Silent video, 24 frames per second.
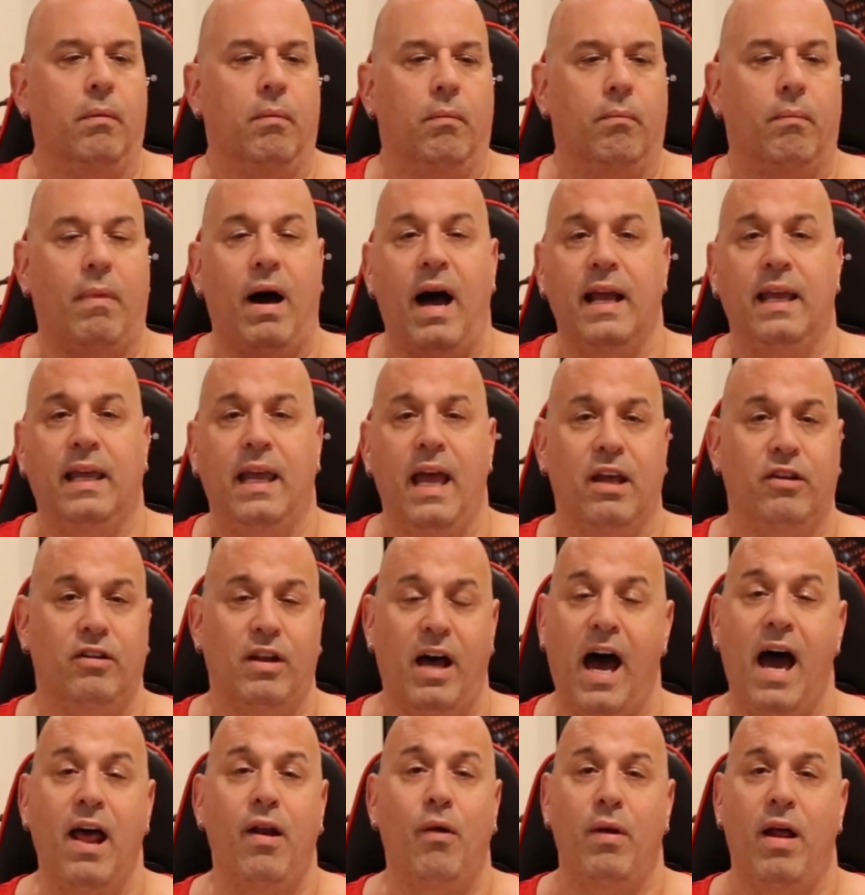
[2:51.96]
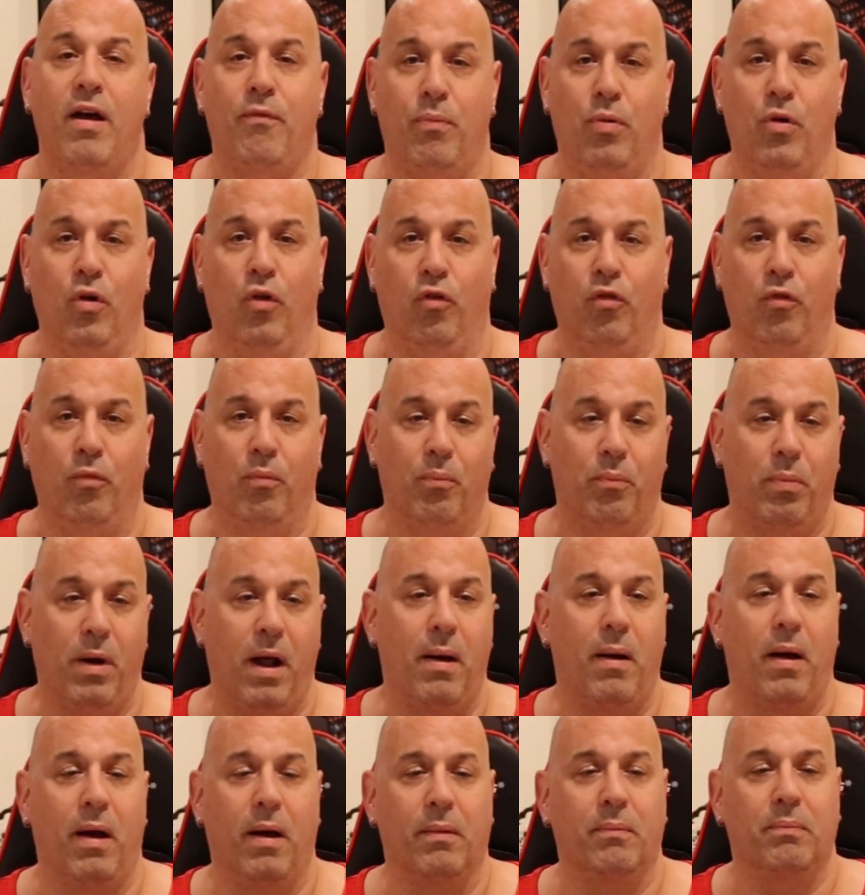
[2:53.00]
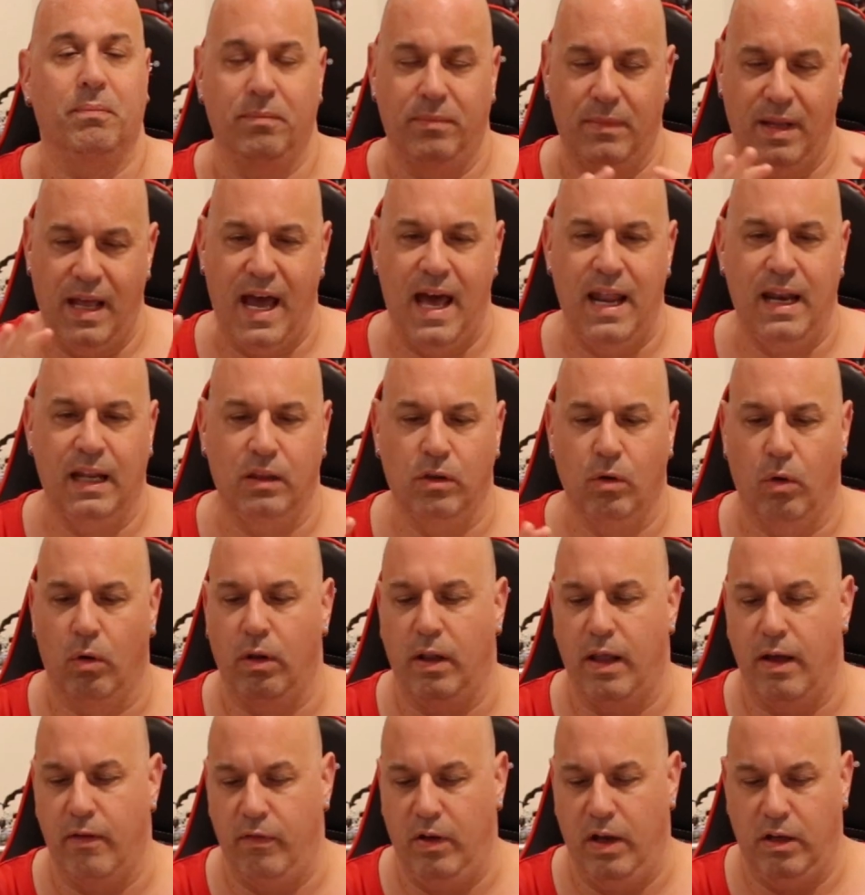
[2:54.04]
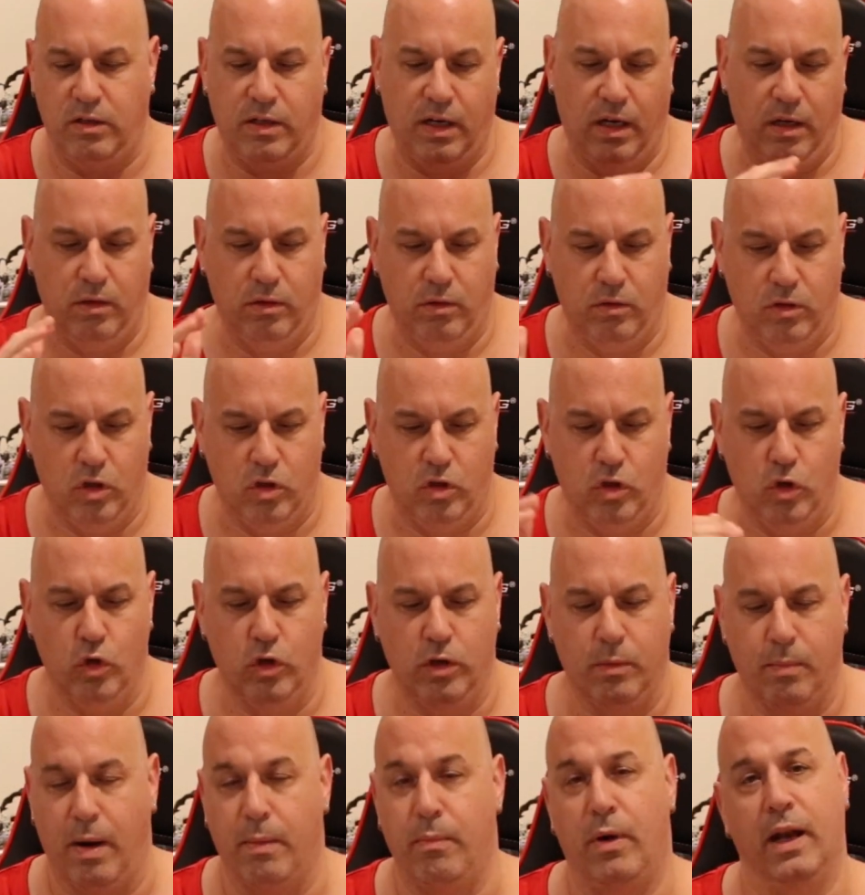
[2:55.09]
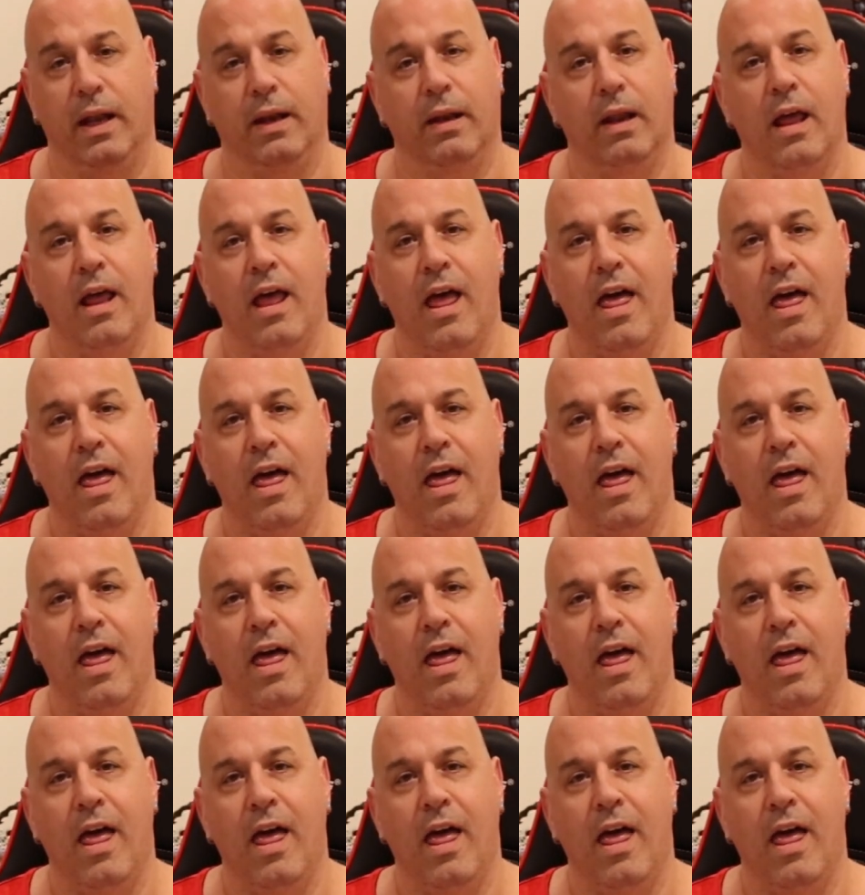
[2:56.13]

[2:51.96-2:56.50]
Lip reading: my guess, I don't have proof, but anecdotal evidence and just using my brain.